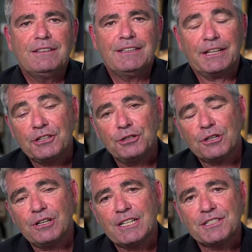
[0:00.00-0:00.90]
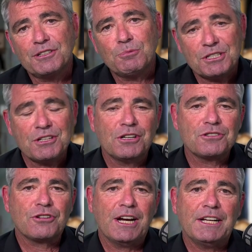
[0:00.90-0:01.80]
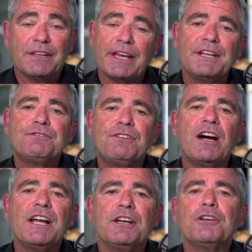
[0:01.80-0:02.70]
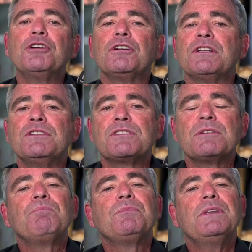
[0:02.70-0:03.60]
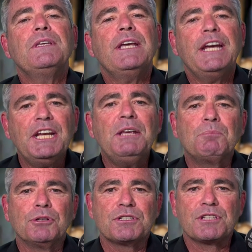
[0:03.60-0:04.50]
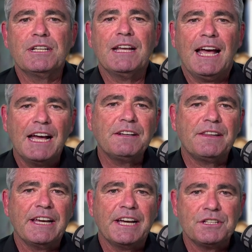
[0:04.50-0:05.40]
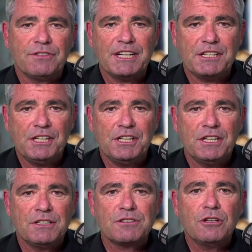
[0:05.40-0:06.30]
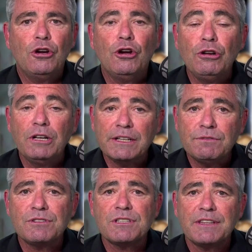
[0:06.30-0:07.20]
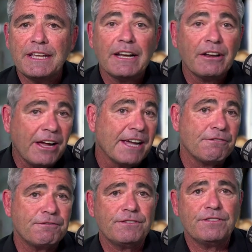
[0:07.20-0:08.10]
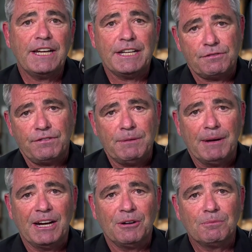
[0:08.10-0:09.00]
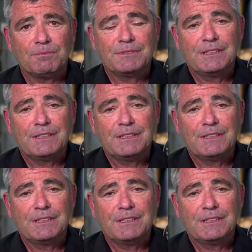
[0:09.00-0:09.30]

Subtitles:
Now, the Girl Guides in Western Australia, they define a girl as any person under the age of 18 years who lives their life as female.